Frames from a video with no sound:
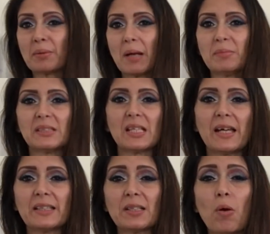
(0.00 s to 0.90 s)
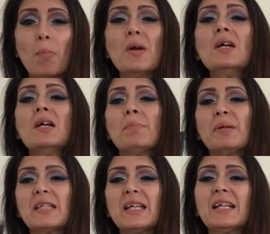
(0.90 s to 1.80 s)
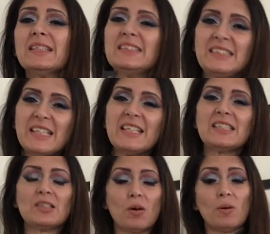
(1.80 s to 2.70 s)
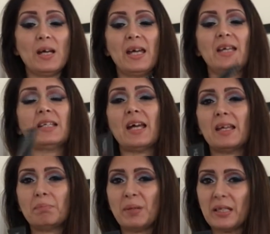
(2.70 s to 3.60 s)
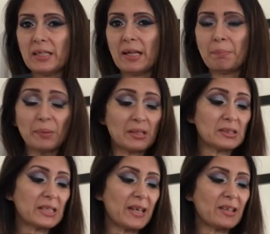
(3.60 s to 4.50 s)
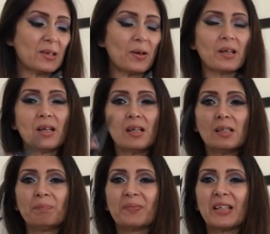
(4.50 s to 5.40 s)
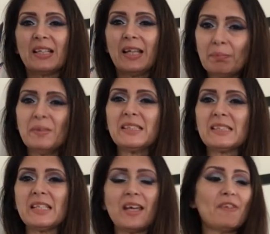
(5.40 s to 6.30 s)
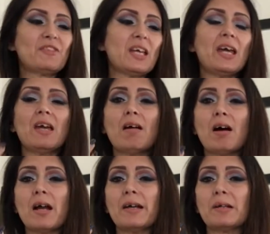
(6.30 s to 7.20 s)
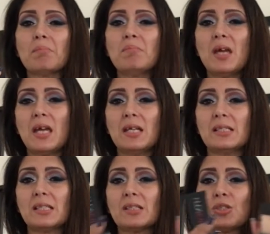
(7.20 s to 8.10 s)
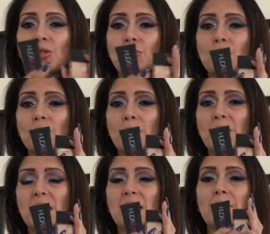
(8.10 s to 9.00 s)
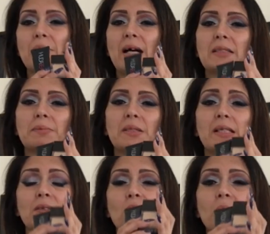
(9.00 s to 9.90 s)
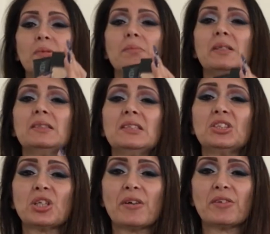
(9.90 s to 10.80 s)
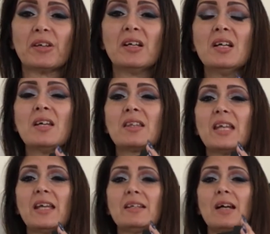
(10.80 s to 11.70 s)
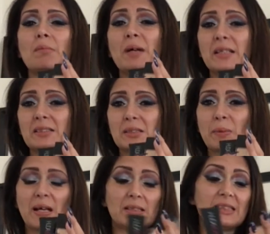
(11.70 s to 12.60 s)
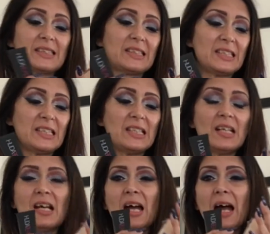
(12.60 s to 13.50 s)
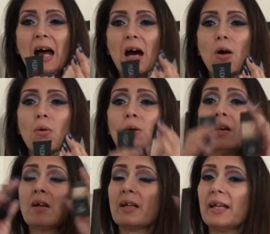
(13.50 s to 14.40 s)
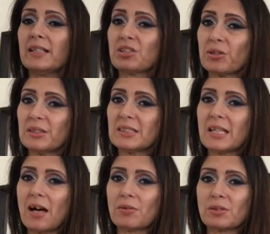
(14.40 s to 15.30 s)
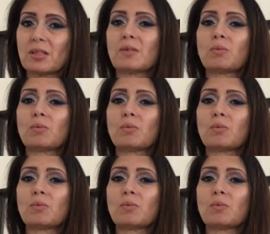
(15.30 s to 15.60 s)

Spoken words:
primers lying at home. But then I did go ahead and pick it up because I thought, let me see if they are made to be compatible and complement each other. Then I might as well see how it turns out